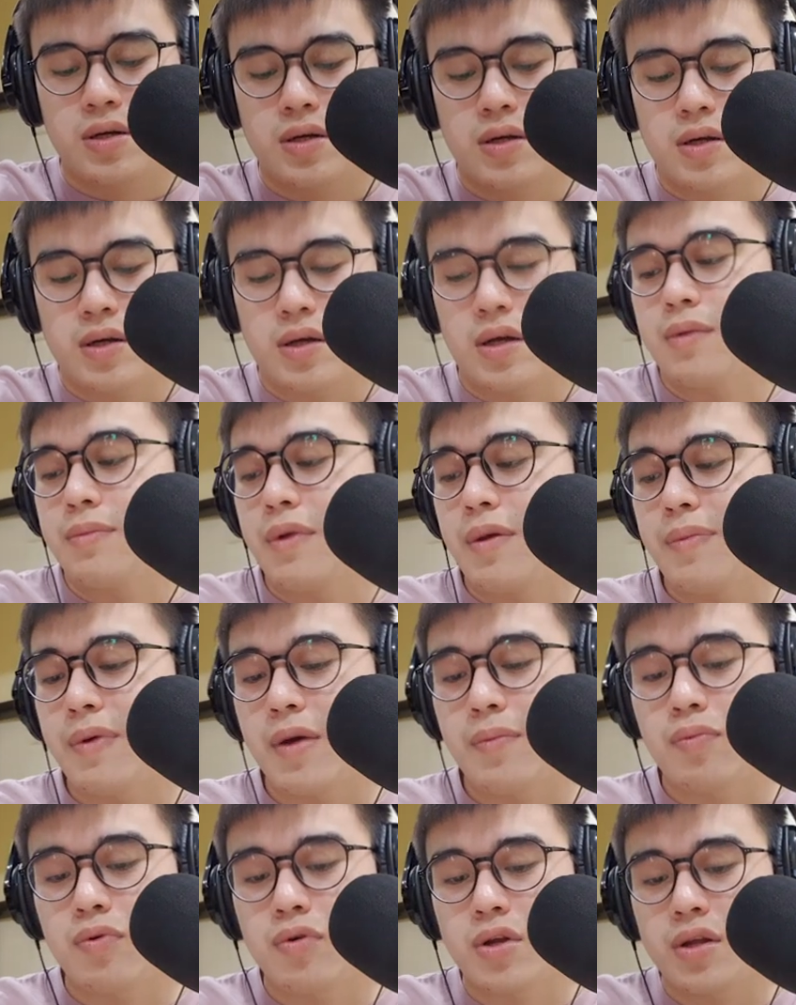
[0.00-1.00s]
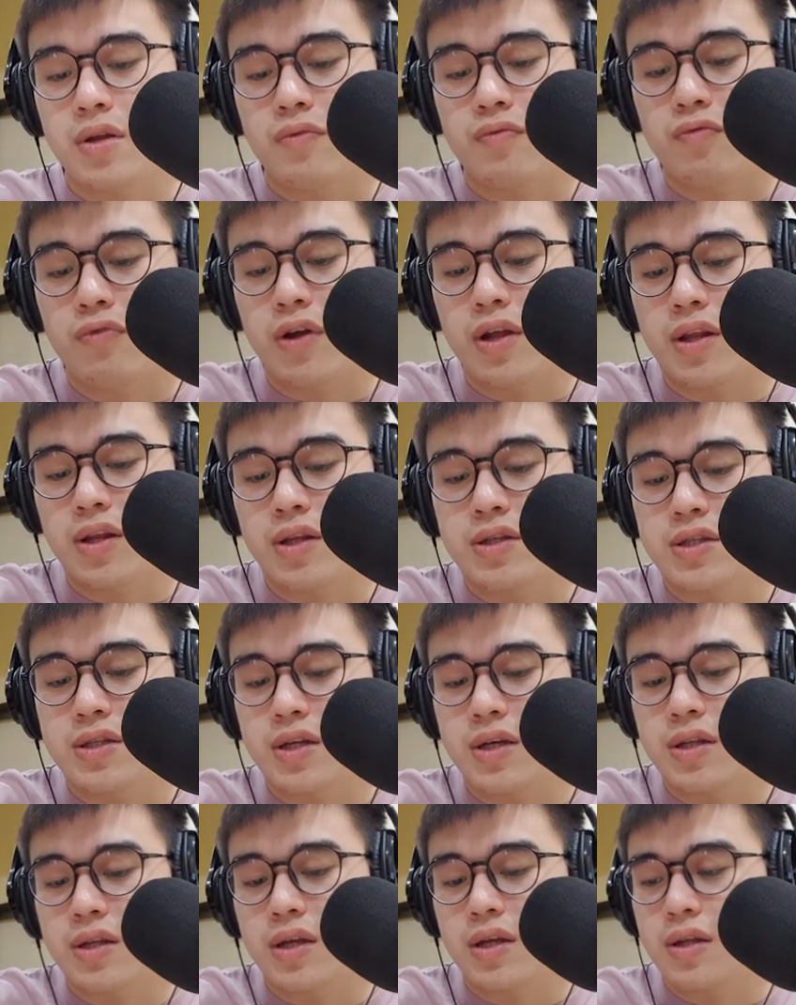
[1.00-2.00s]
Okay, maybe I put it in red
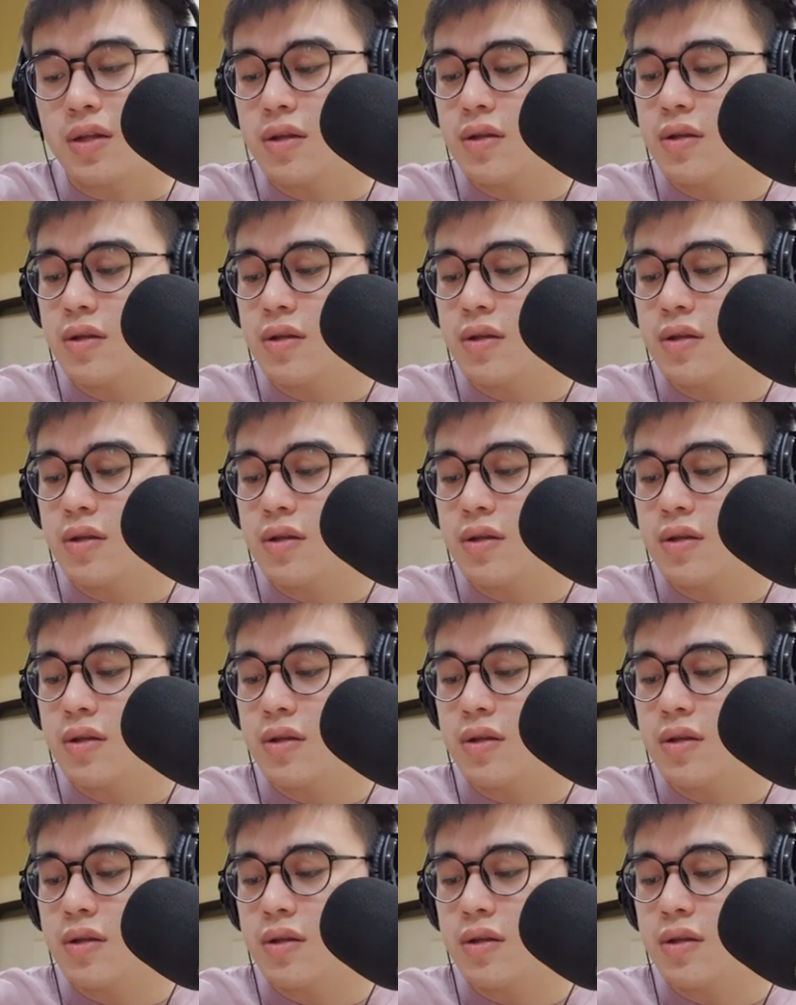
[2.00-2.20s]
instead then.